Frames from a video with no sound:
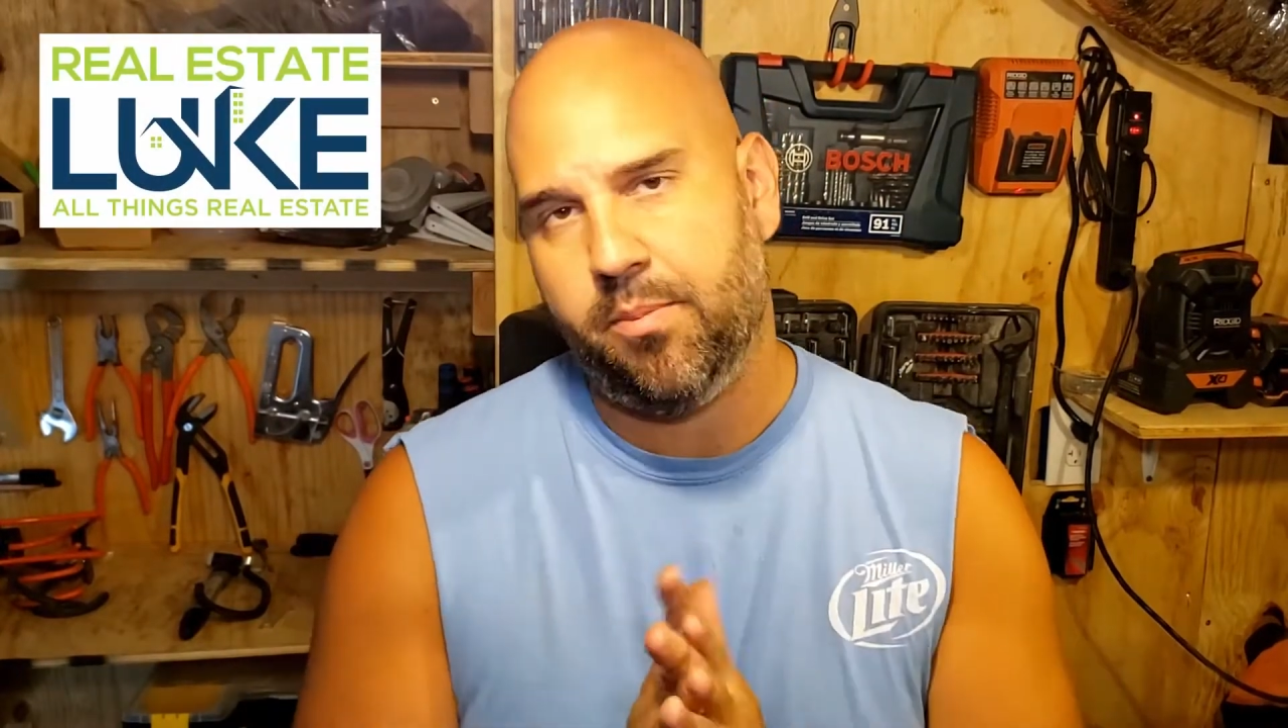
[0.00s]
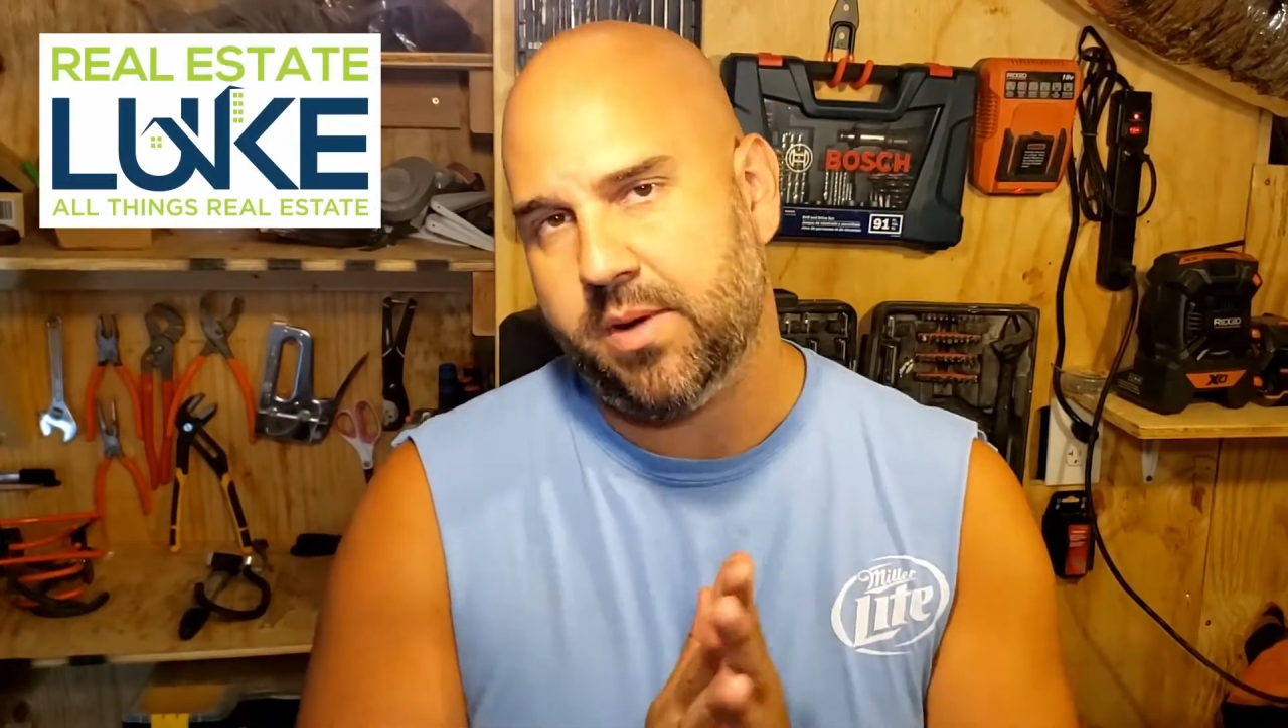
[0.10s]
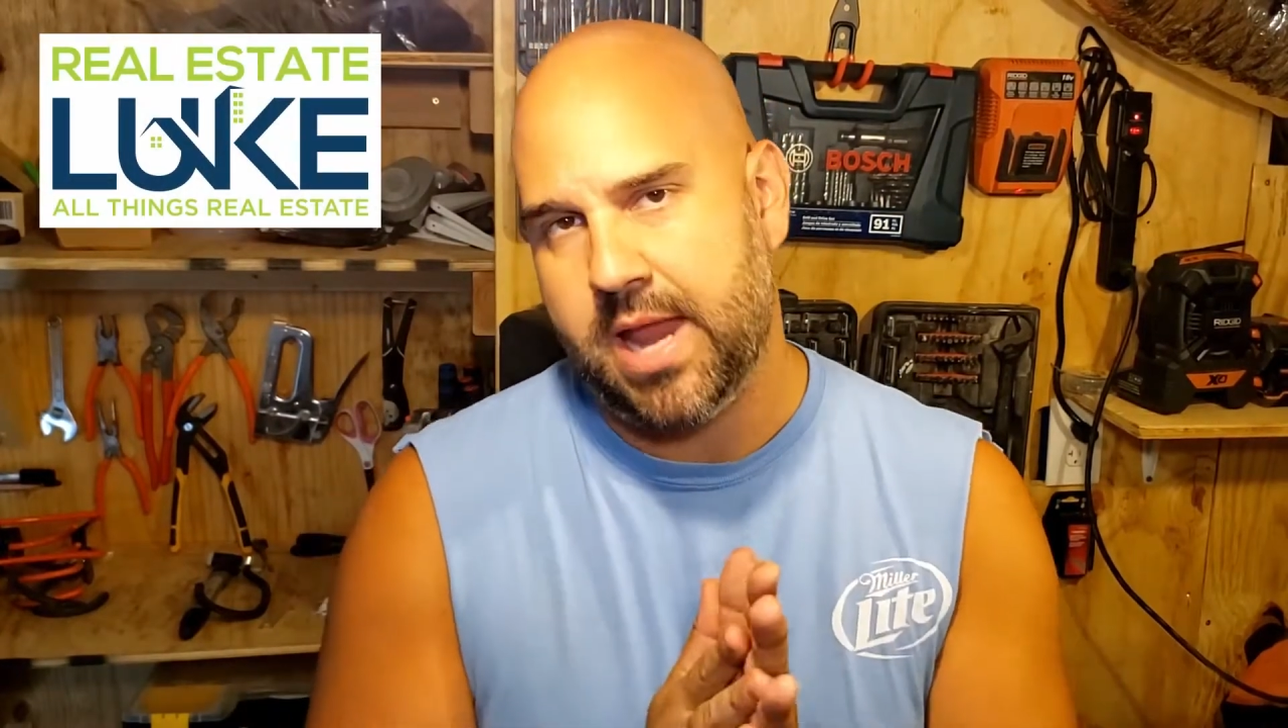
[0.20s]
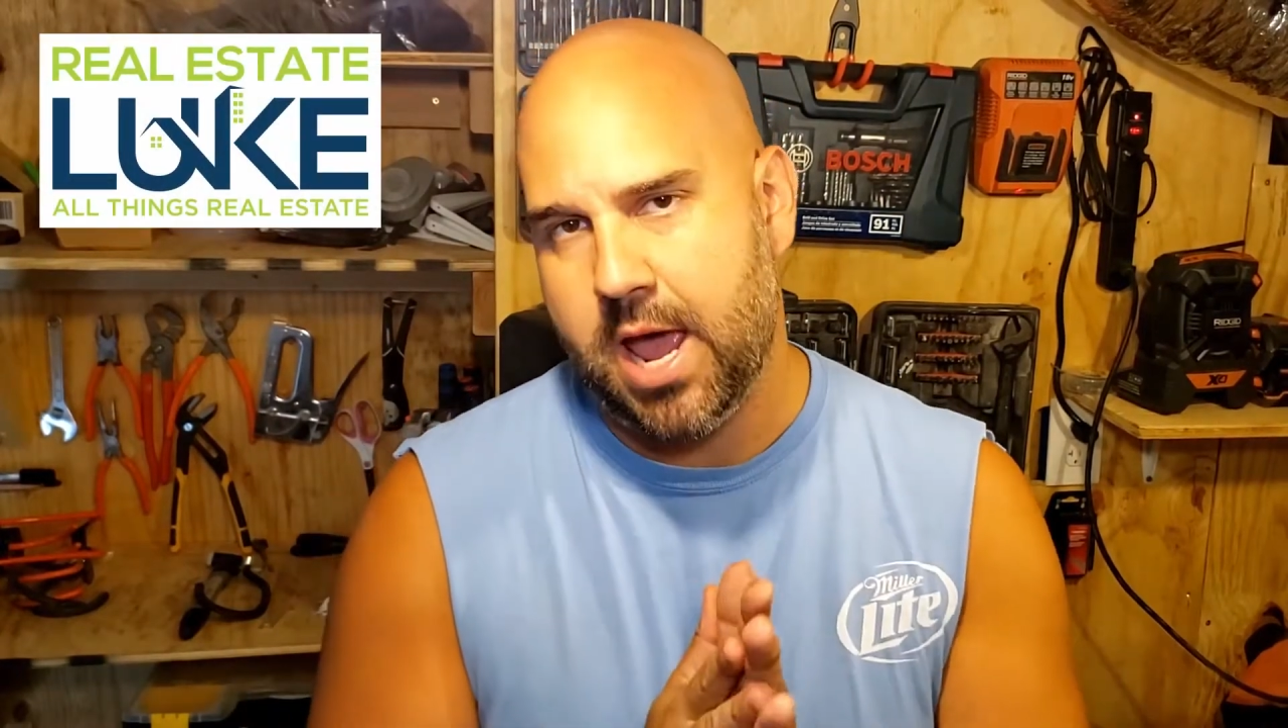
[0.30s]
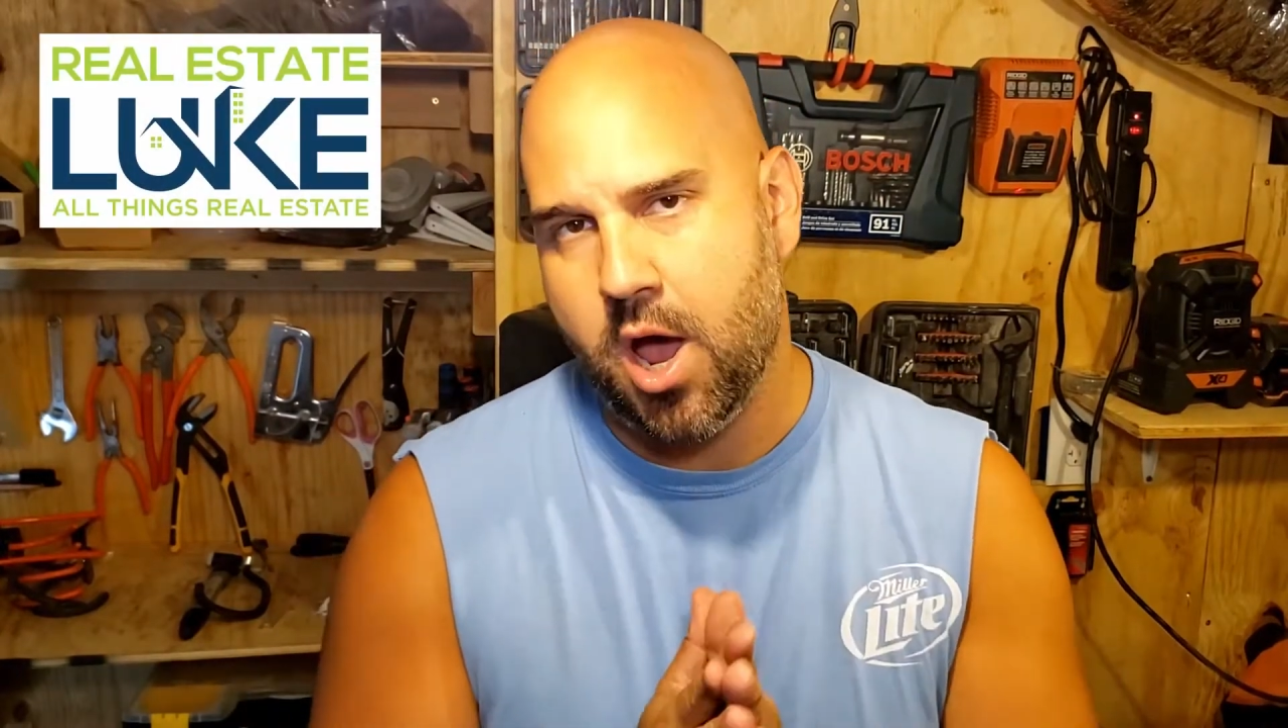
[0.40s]

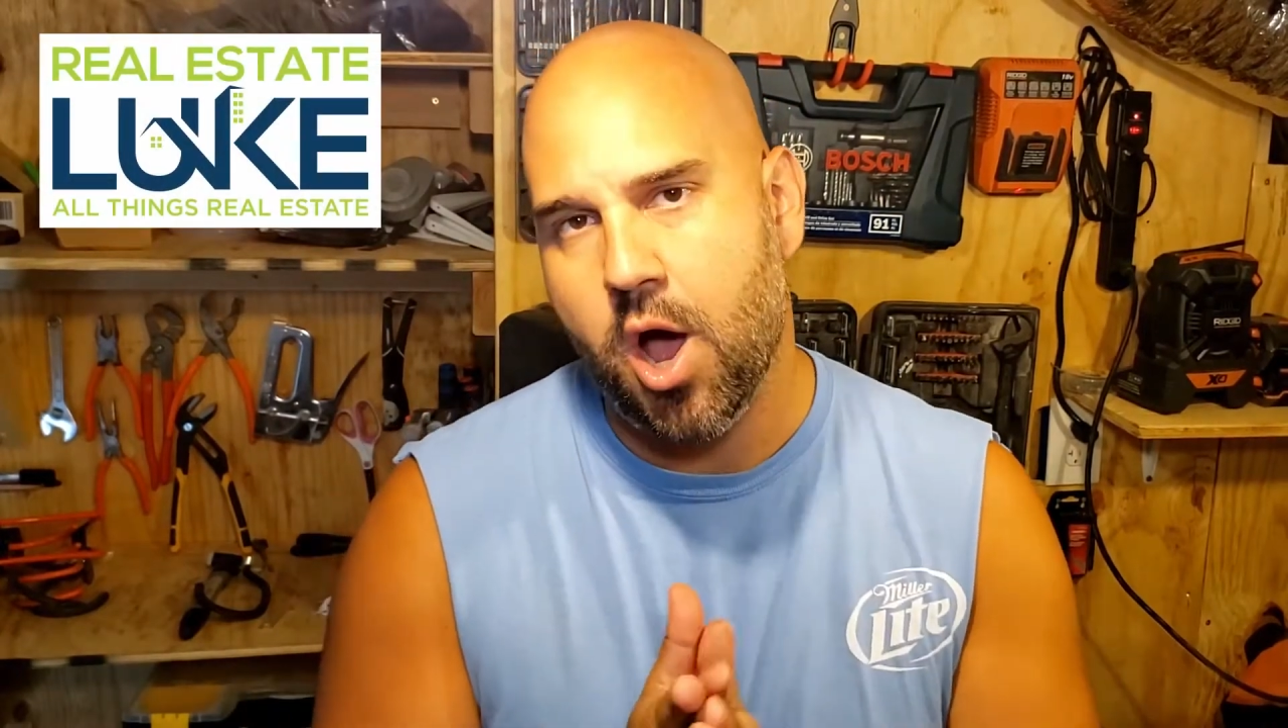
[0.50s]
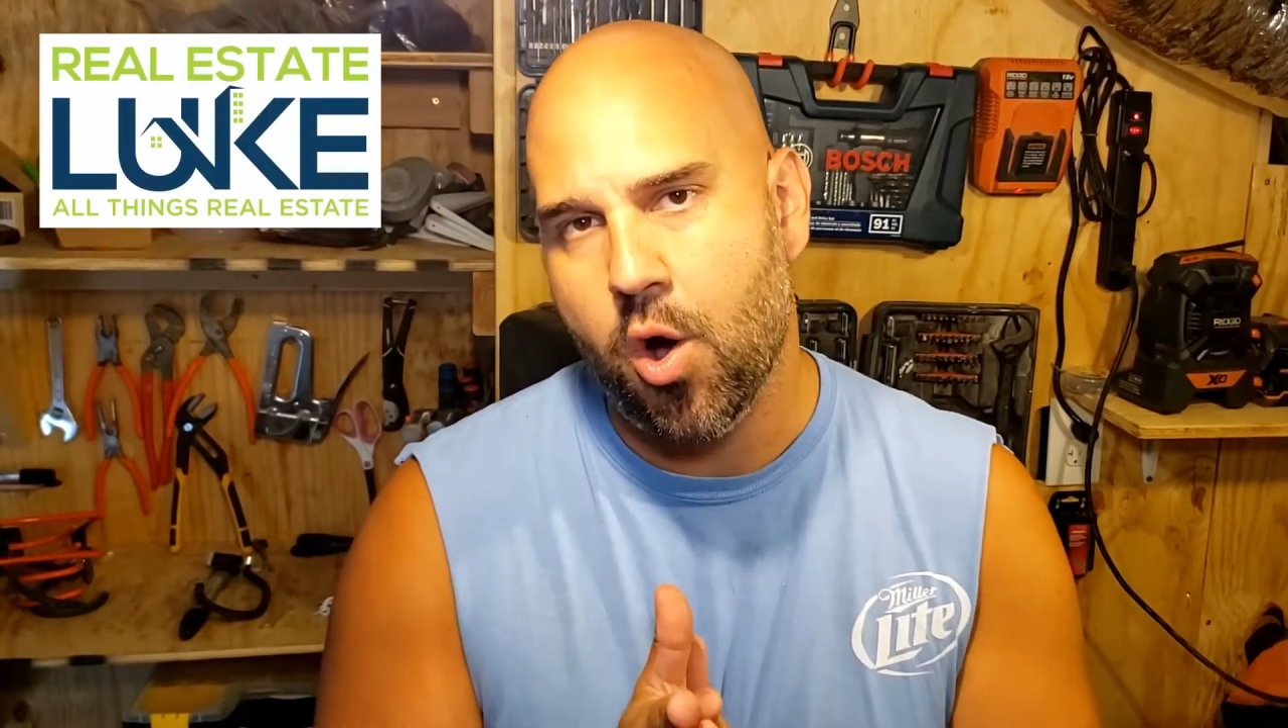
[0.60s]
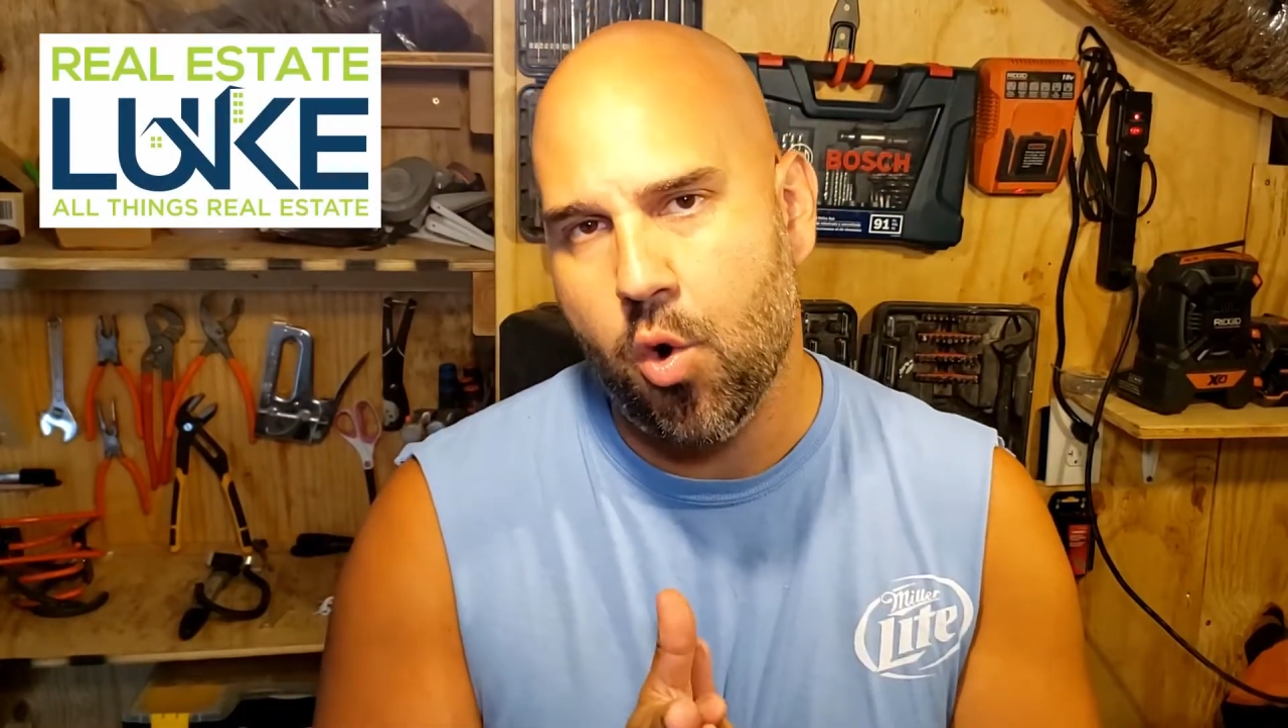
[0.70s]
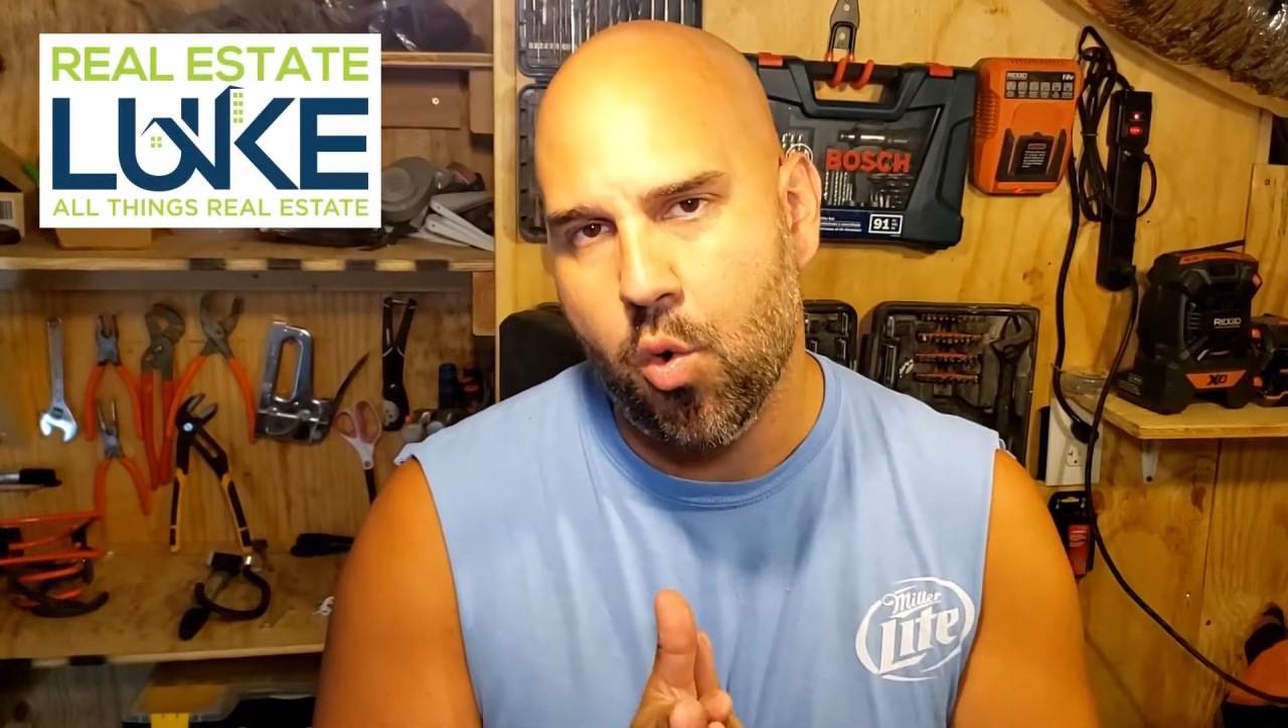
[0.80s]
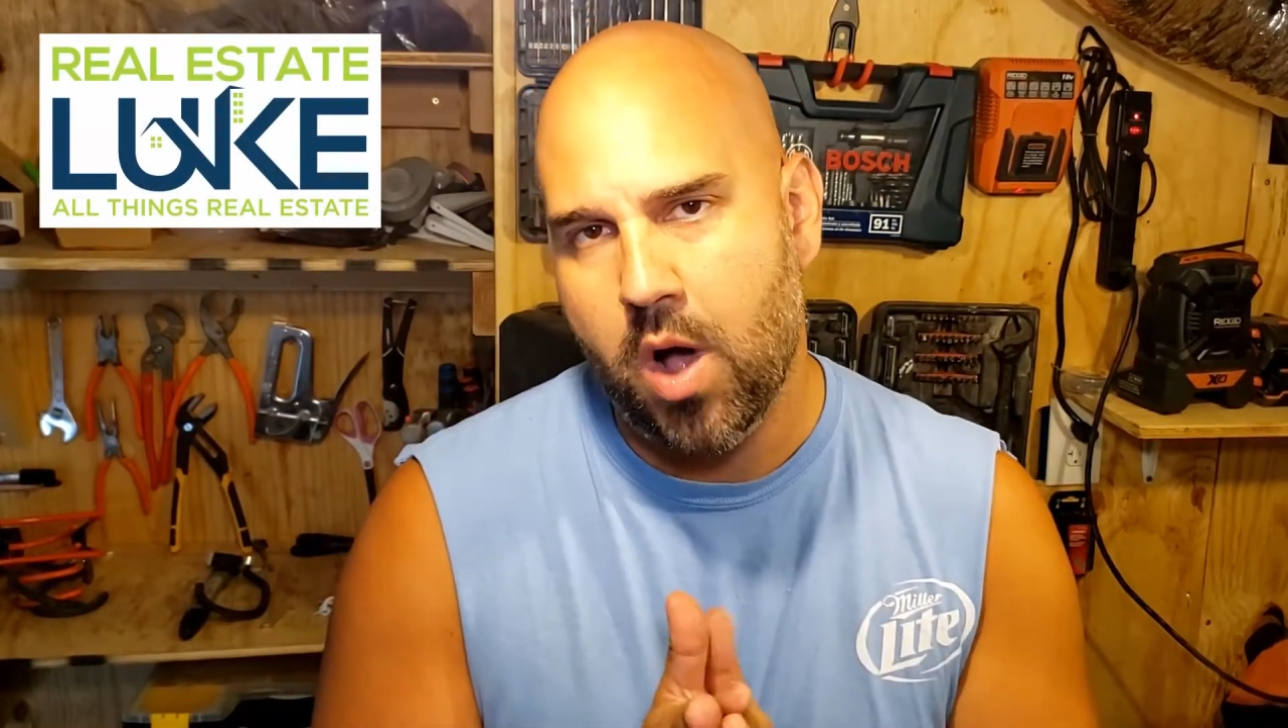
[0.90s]

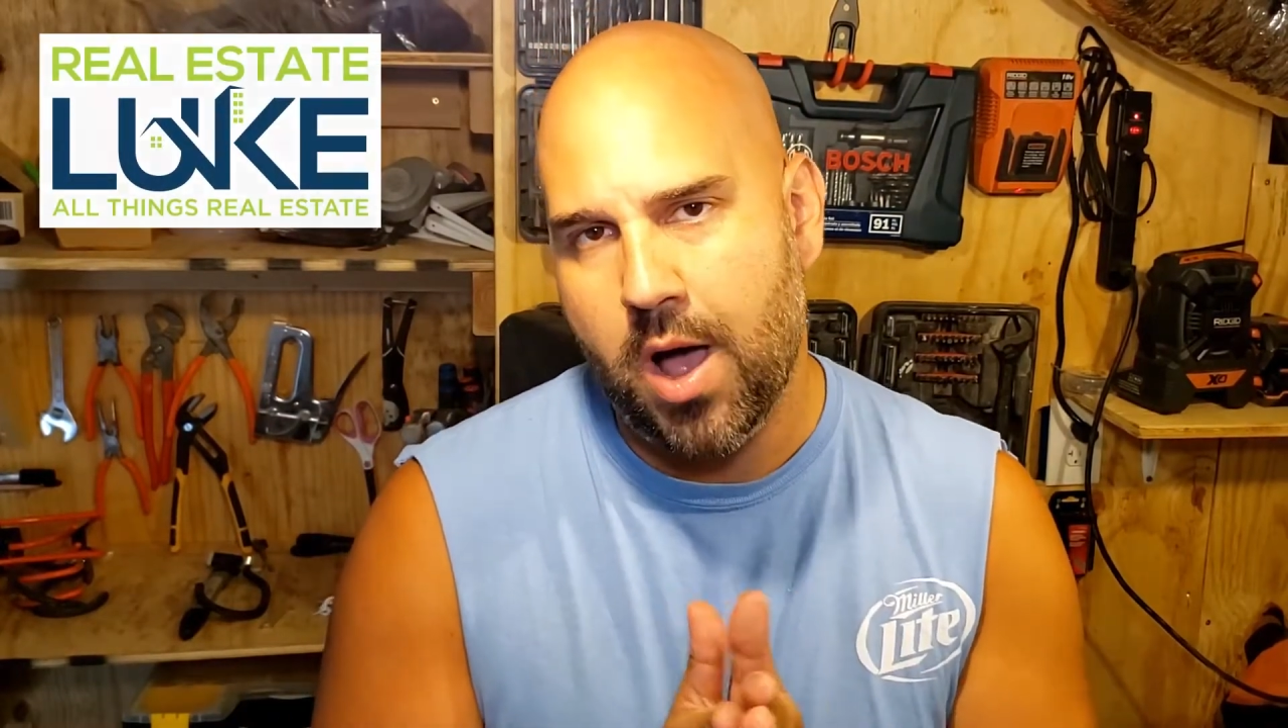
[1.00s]
Now,